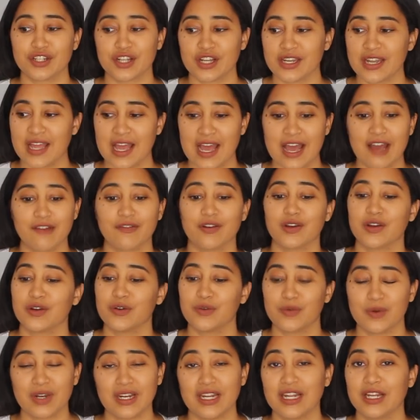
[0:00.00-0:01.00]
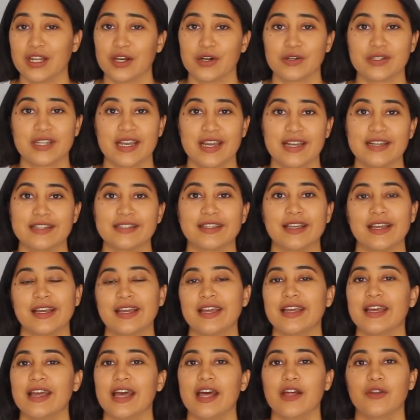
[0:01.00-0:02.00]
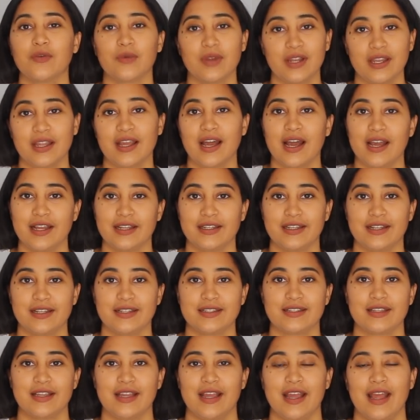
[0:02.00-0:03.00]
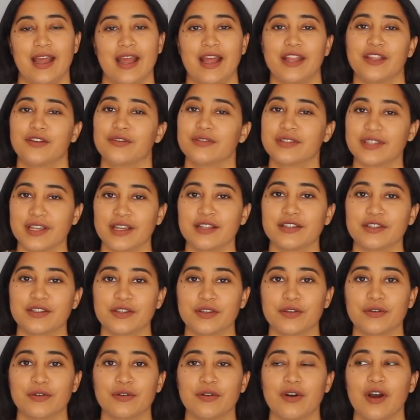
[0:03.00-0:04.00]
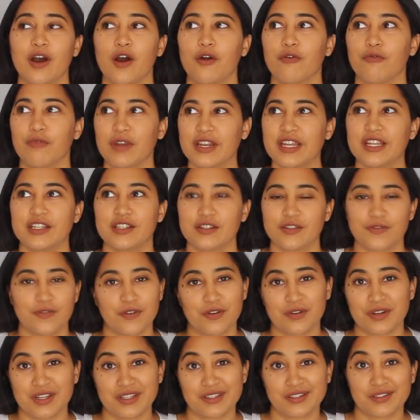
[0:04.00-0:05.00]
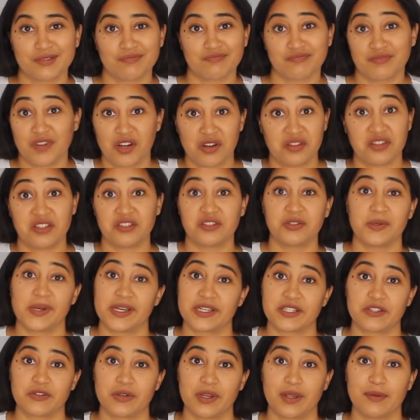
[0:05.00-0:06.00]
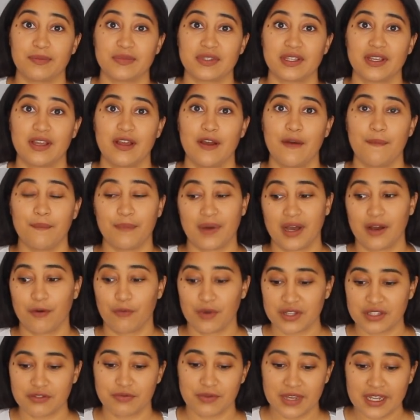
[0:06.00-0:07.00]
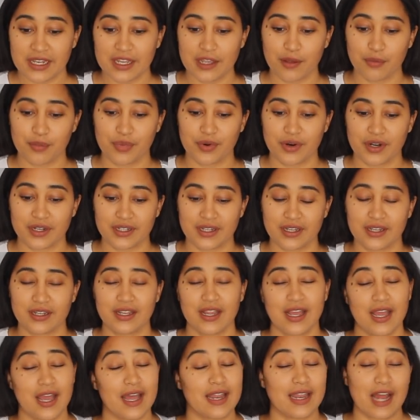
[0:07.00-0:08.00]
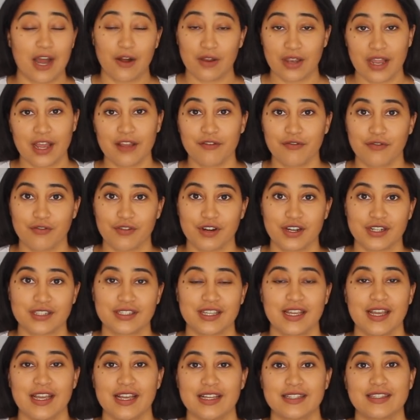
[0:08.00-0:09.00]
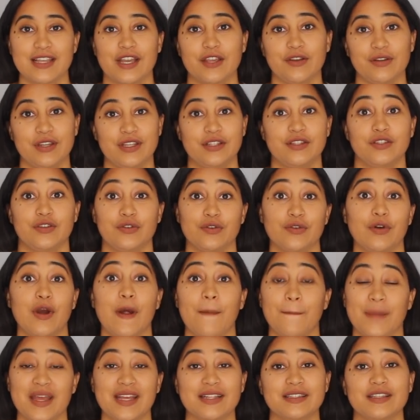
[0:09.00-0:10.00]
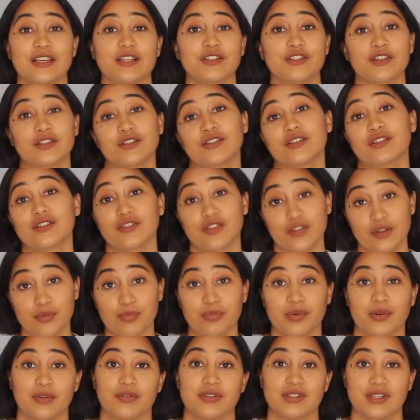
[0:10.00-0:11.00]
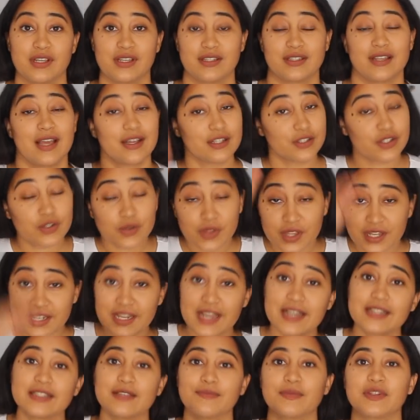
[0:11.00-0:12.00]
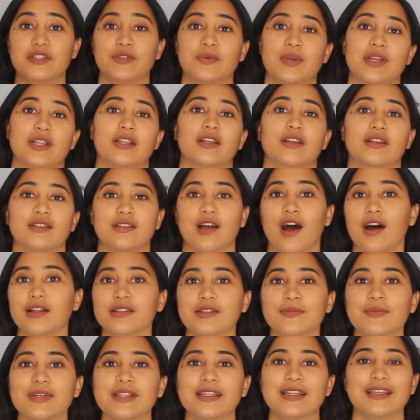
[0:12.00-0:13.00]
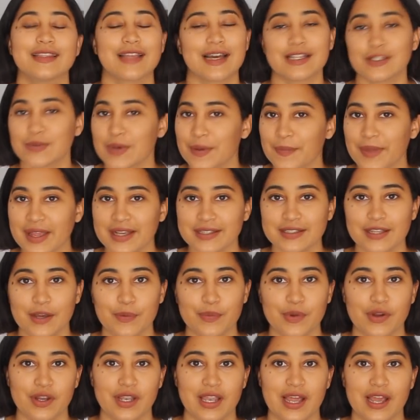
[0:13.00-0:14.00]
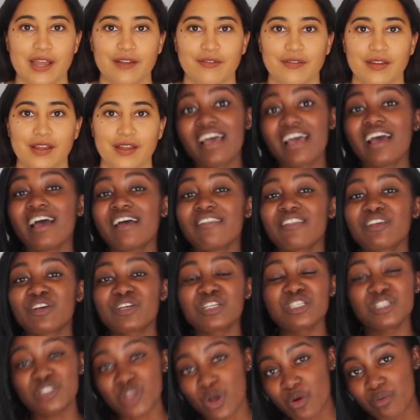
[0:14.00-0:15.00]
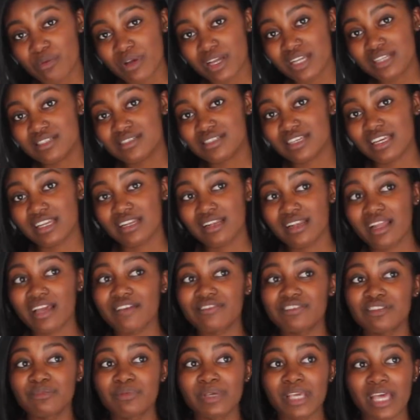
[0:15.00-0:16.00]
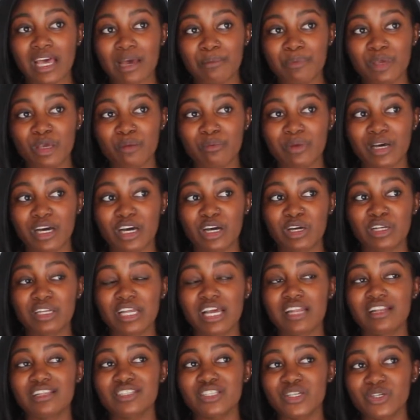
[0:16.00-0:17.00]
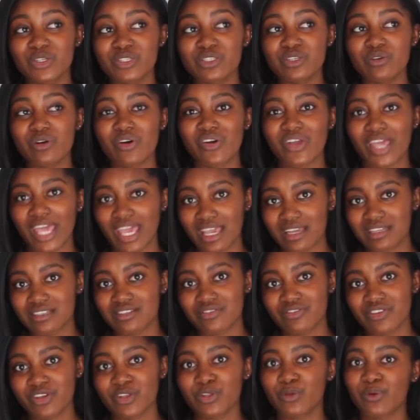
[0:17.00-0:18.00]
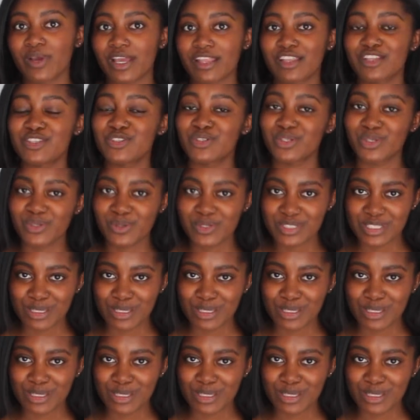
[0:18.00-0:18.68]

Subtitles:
you're gonna have really low days and really high days. And you tend to really just focus on the two extremes. But what's really important and how life works is that you need to pay attention to the process and to the days in between, because ultimately that's what makes up your life. And there's so much in life to be happy about, and it's also okay to feel the way that you do